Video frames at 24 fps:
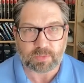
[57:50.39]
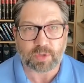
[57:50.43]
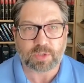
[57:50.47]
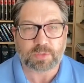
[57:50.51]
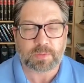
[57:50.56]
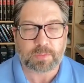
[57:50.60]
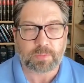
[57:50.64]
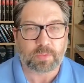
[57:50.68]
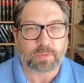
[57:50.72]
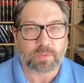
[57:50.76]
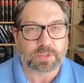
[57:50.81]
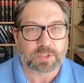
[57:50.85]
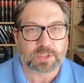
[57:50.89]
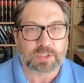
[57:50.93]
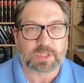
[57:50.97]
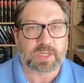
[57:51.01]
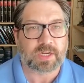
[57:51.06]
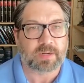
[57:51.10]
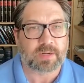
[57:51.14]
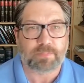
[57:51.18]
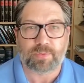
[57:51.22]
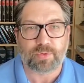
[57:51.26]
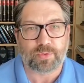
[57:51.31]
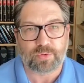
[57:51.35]
Most people will just
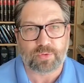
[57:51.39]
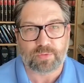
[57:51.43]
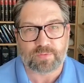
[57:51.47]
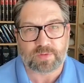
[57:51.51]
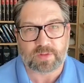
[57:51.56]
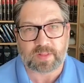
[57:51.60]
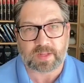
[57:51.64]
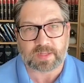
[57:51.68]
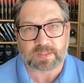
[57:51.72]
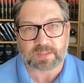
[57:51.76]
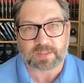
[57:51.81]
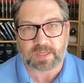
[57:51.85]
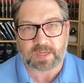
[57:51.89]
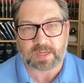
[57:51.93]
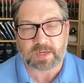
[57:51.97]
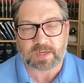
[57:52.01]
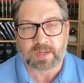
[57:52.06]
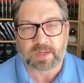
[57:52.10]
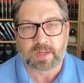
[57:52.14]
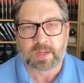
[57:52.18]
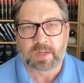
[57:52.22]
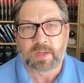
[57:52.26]
get approved and that's it.